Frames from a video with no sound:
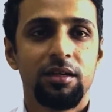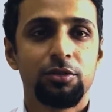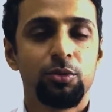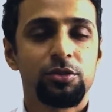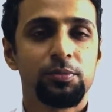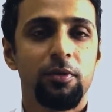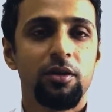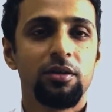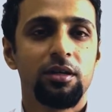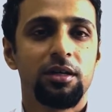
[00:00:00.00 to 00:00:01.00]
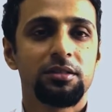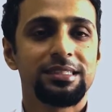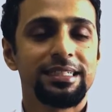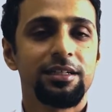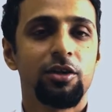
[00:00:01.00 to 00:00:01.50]
to a small
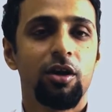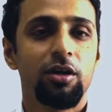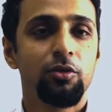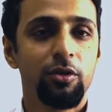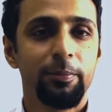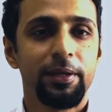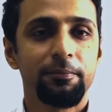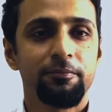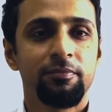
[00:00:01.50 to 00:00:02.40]
city called Udupi.